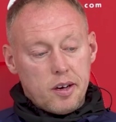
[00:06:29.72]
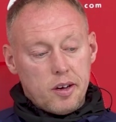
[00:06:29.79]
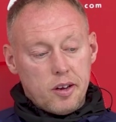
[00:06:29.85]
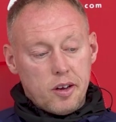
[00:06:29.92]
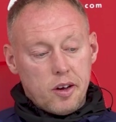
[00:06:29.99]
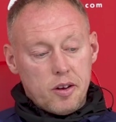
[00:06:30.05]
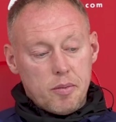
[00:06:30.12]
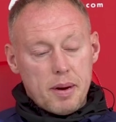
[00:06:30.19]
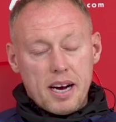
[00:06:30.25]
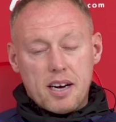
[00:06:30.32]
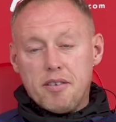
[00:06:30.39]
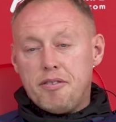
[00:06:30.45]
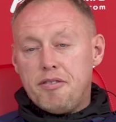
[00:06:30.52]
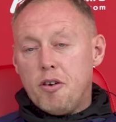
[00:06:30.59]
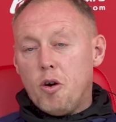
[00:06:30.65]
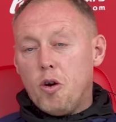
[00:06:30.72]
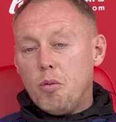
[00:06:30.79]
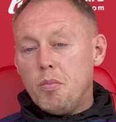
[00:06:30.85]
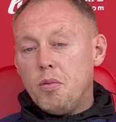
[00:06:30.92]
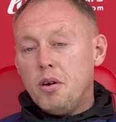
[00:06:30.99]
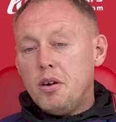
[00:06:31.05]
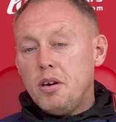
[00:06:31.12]
on, on the back of
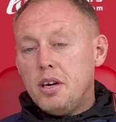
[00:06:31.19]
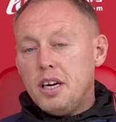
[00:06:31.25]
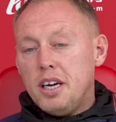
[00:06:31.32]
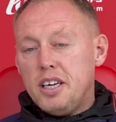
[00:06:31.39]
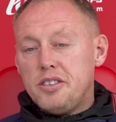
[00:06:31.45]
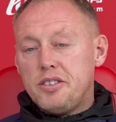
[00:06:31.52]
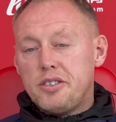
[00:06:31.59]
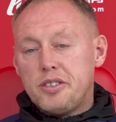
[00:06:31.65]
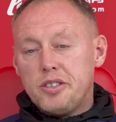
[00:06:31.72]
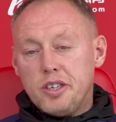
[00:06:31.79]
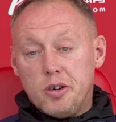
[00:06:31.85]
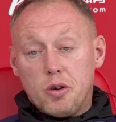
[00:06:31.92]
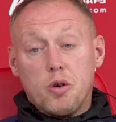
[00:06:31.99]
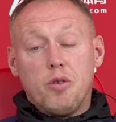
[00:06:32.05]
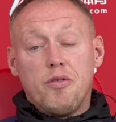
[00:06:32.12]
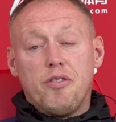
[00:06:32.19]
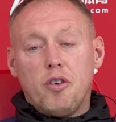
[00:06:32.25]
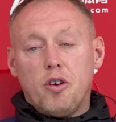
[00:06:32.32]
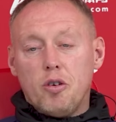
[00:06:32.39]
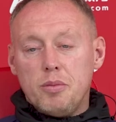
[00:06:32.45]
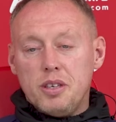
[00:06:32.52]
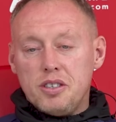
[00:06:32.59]
form is or good
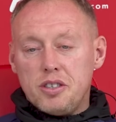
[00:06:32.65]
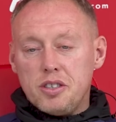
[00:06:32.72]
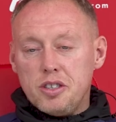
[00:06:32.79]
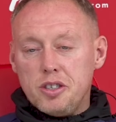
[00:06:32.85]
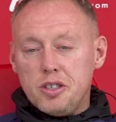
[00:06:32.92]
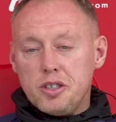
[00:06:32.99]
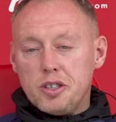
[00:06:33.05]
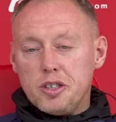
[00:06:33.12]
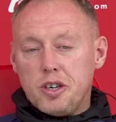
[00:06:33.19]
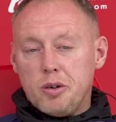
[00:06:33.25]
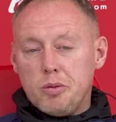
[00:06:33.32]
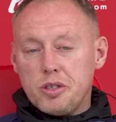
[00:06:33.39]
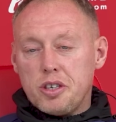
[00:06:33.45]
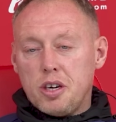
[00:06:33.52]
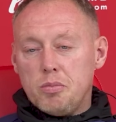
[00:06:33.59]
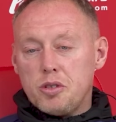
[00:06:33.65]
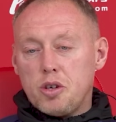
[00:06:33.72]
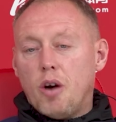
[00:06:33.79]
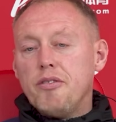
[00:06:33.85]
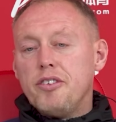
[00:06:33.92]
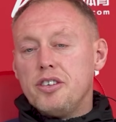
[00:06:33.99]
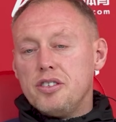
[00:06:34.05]
form is uh, always comes
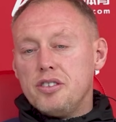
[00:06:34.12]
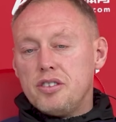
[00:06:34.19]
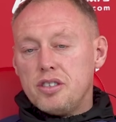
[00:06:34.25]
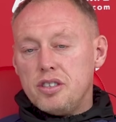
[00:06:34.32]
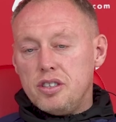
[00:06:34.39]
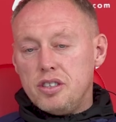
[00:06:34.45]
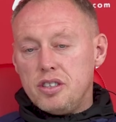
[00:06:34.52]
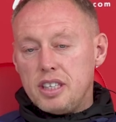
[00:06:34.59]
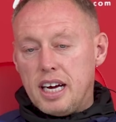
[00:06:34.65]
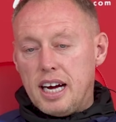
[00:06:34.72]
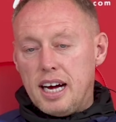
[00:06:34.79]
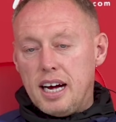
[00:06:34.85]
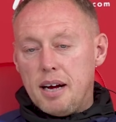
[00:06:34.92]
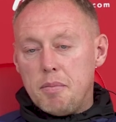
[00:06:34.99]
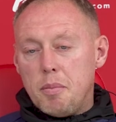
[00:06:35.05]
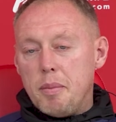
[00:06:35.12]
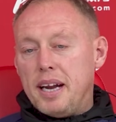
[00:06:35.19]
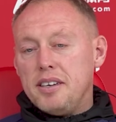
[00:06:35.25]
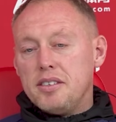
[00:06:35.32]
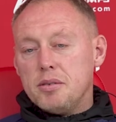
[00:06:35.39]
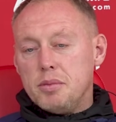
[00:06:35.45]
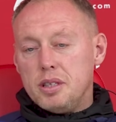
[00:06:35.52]
confidence and uh,
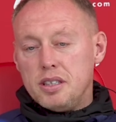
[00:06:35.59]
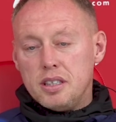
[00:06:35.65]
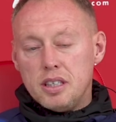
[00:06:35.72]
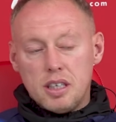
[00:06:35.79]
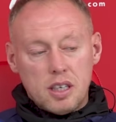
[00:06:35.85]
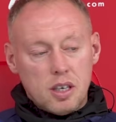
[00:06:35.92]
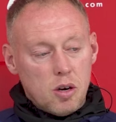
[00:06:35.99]
momentum and